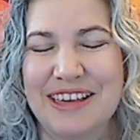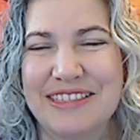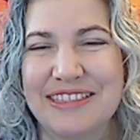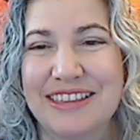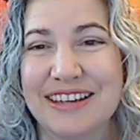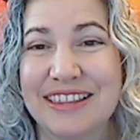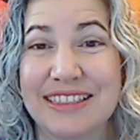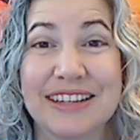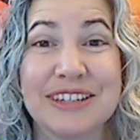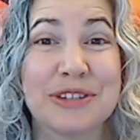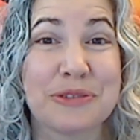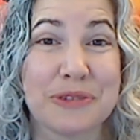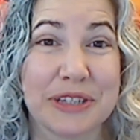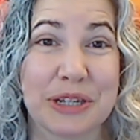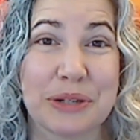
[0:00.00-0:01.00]
These
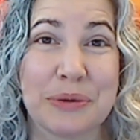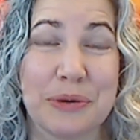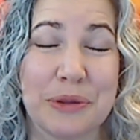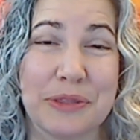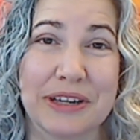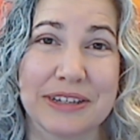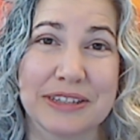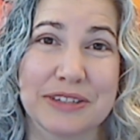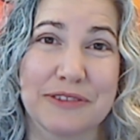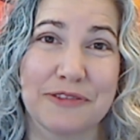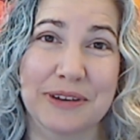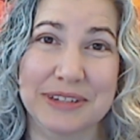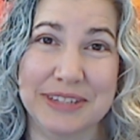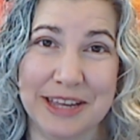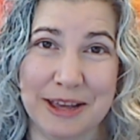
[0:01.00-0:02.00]
are really cool things.
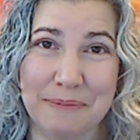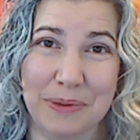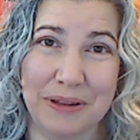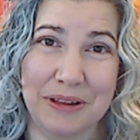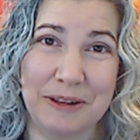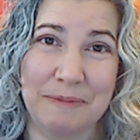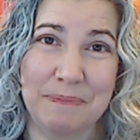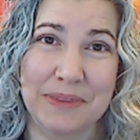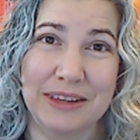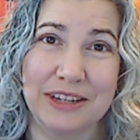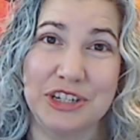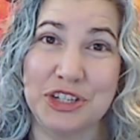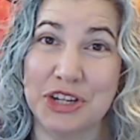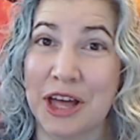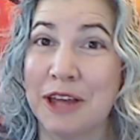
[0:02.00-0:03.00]
For example,
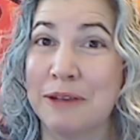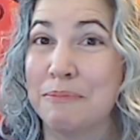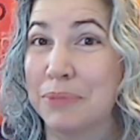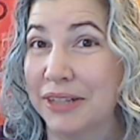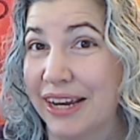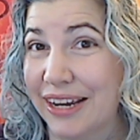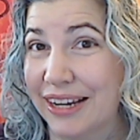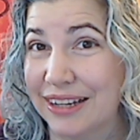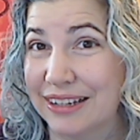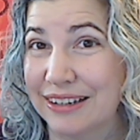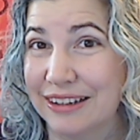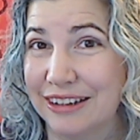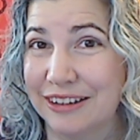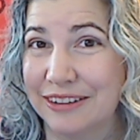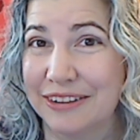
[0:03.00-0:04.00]
John
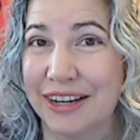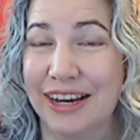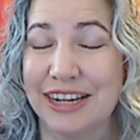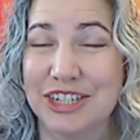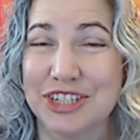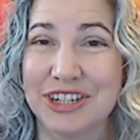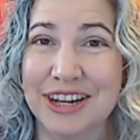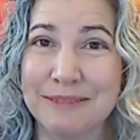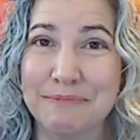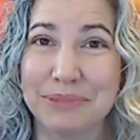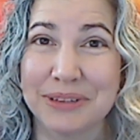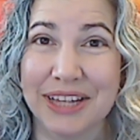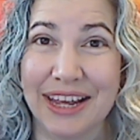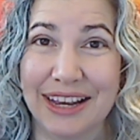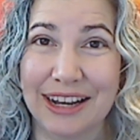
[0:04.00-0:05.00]
Blank. Okay, John
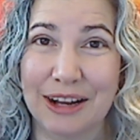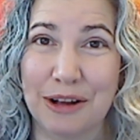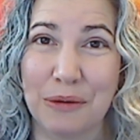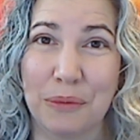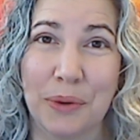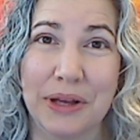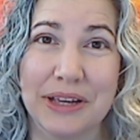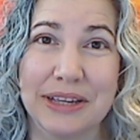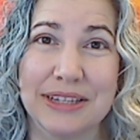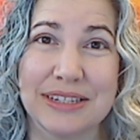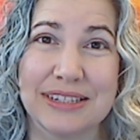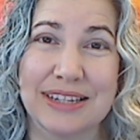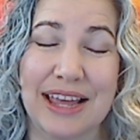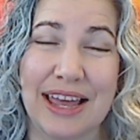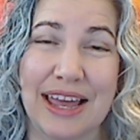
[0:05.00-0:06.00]
Blank
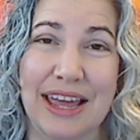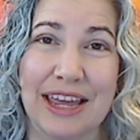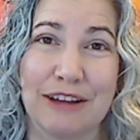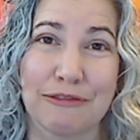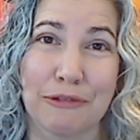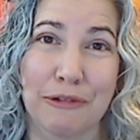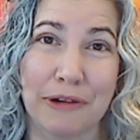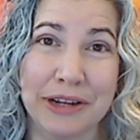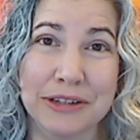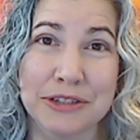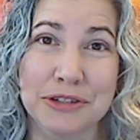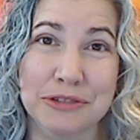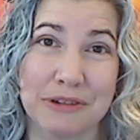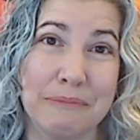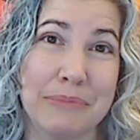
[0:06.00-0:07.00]
was a
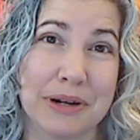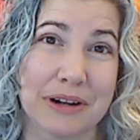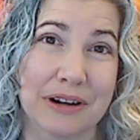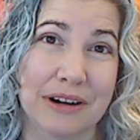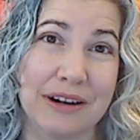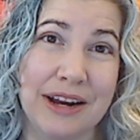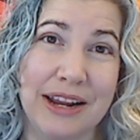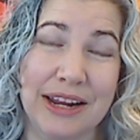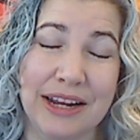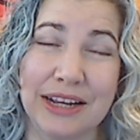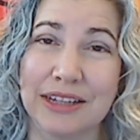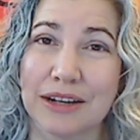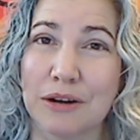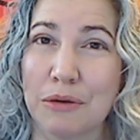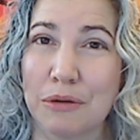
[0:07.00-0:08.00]
royal trumpeter
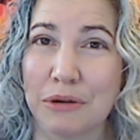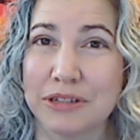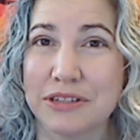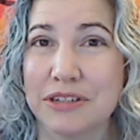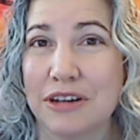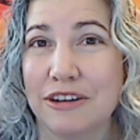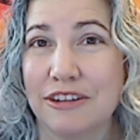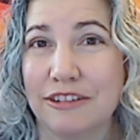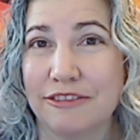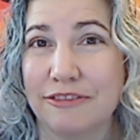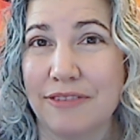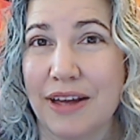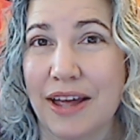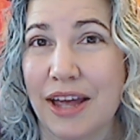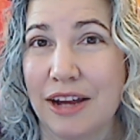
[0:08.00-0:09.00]
in the courts
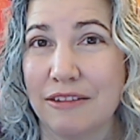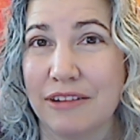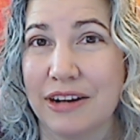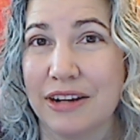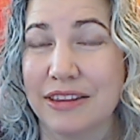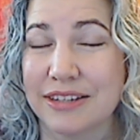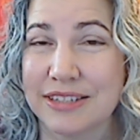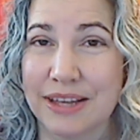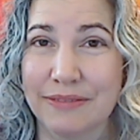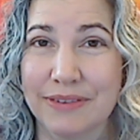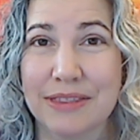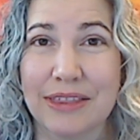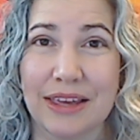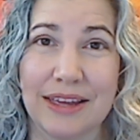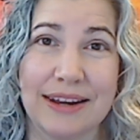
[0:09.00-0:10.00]
of Henry
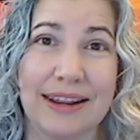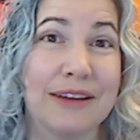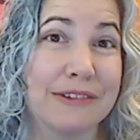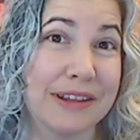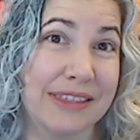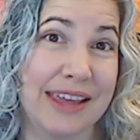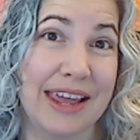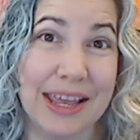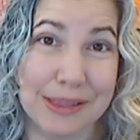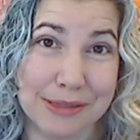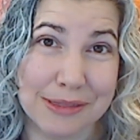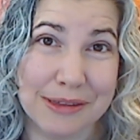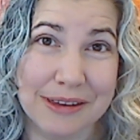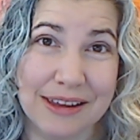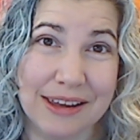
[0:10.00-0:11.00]
VII and Henry VIII
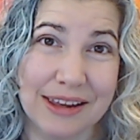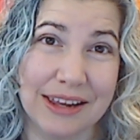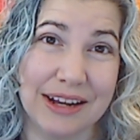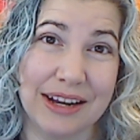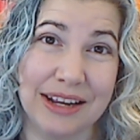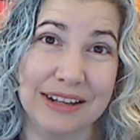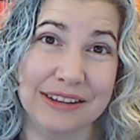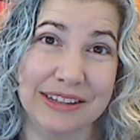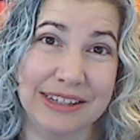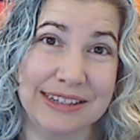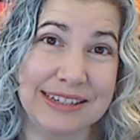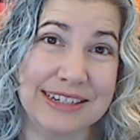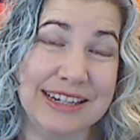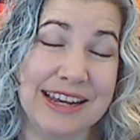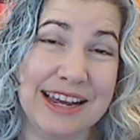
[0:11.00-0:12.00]
in
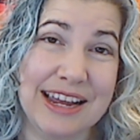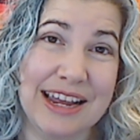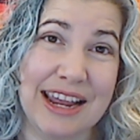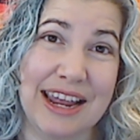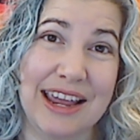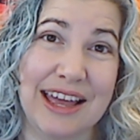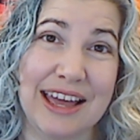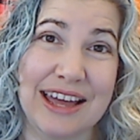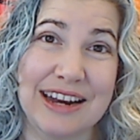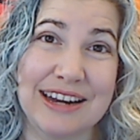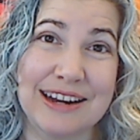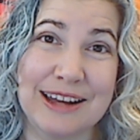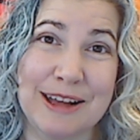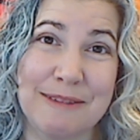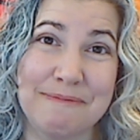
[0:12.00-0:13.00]
England,
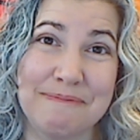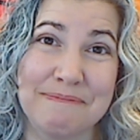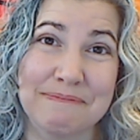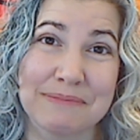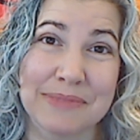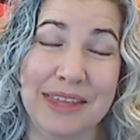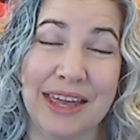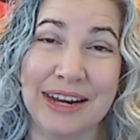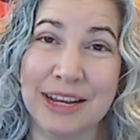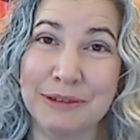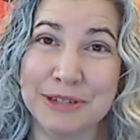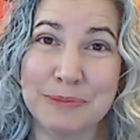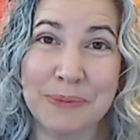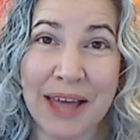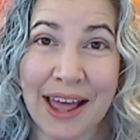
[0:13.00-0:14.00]
and he
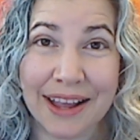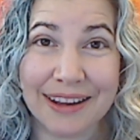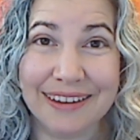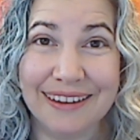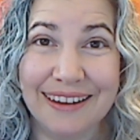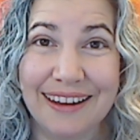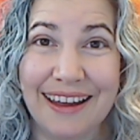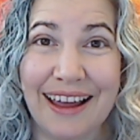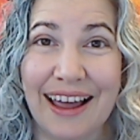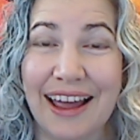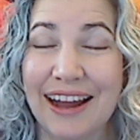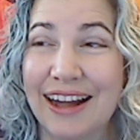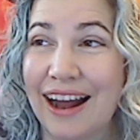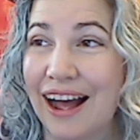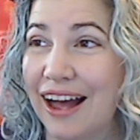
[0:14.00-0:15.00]
was black.
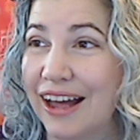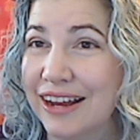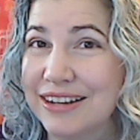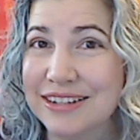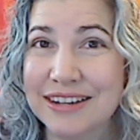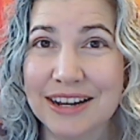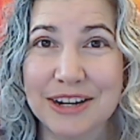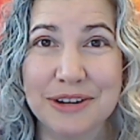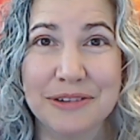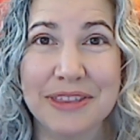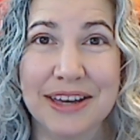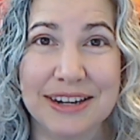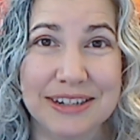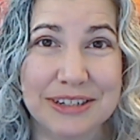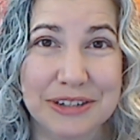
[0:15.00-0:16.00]
And I did not know
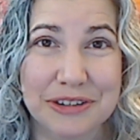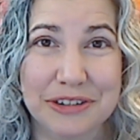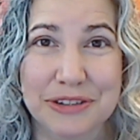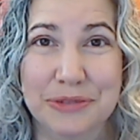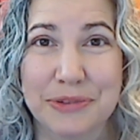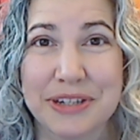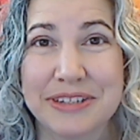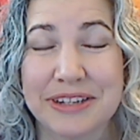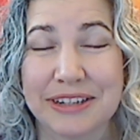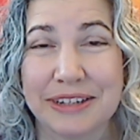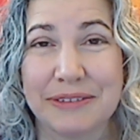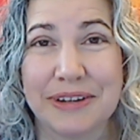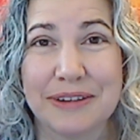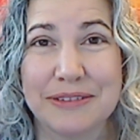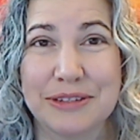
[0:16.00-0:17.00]
that until just
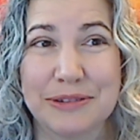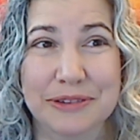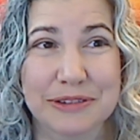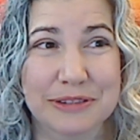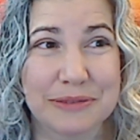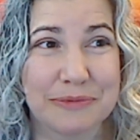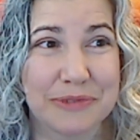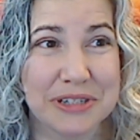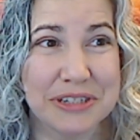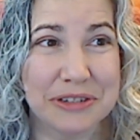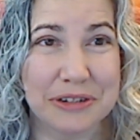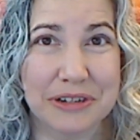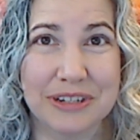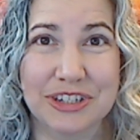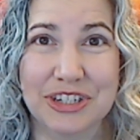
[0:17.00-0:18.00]
recently when I was doing some
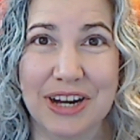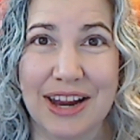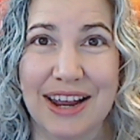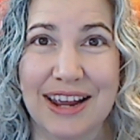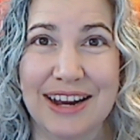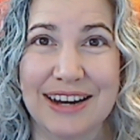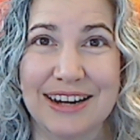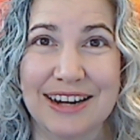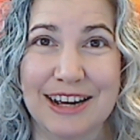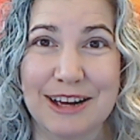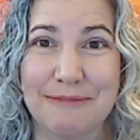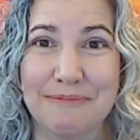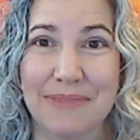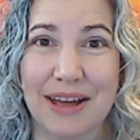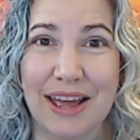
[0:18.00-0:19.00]
research, and
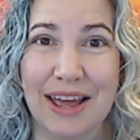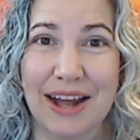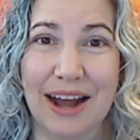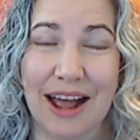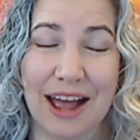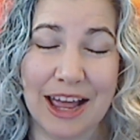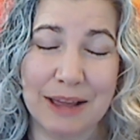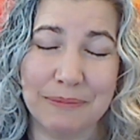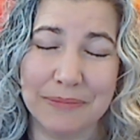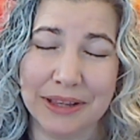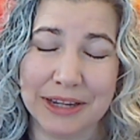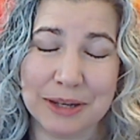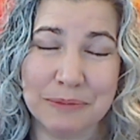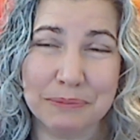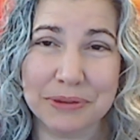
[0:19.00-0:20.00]
I'm
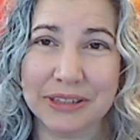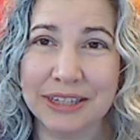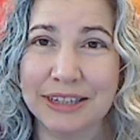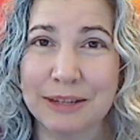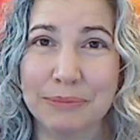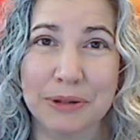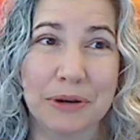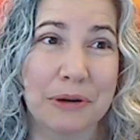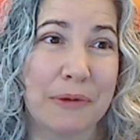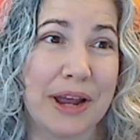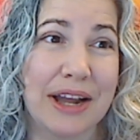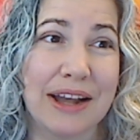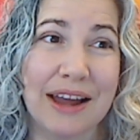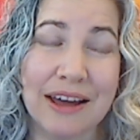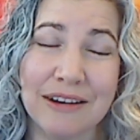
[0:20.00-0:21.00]
like completely blown
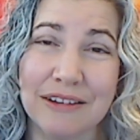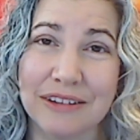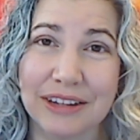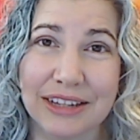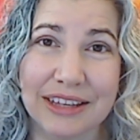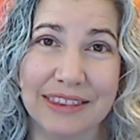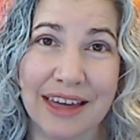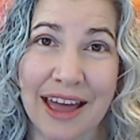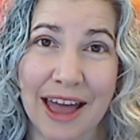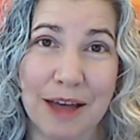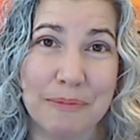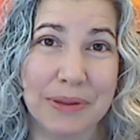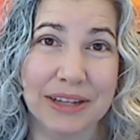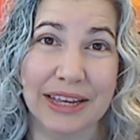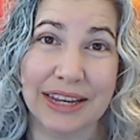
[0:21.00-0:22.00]
away. Not only
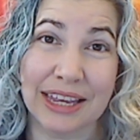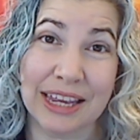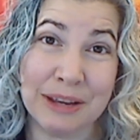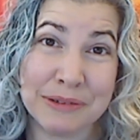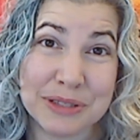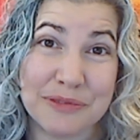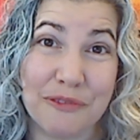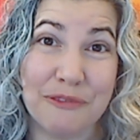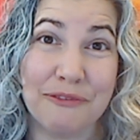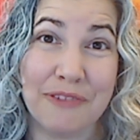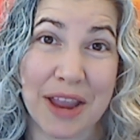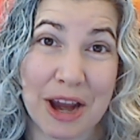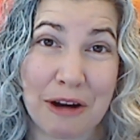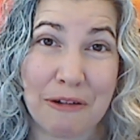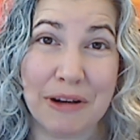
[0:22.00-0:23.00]
that, but like he was
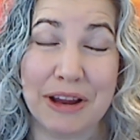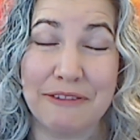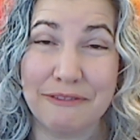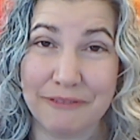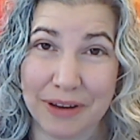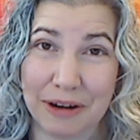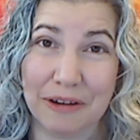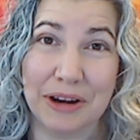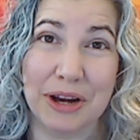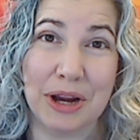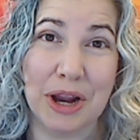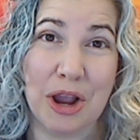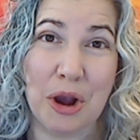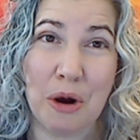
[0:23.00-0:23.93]
very, very